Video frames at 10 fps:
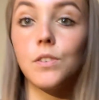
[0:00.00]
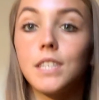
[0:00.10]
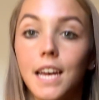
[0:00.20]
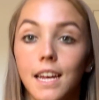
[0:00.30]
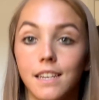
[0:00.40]

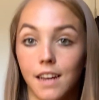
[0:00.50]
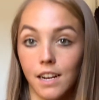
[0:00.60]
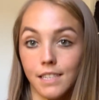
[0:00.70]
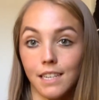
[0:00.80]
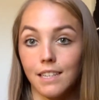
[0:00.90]
said
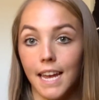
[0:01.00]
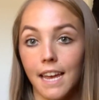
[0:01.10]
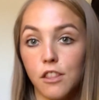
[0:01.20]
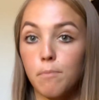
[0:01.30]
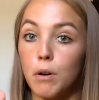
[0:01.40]
not to lay
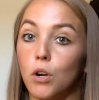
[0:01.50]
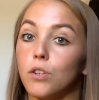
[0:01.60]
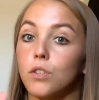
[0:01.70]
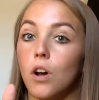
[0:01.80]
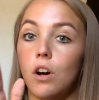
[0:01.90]
the
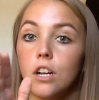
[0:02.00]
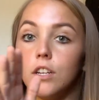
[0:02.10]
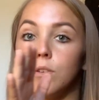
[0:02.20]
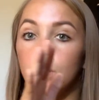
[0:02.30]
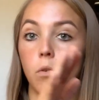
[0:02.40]
purse on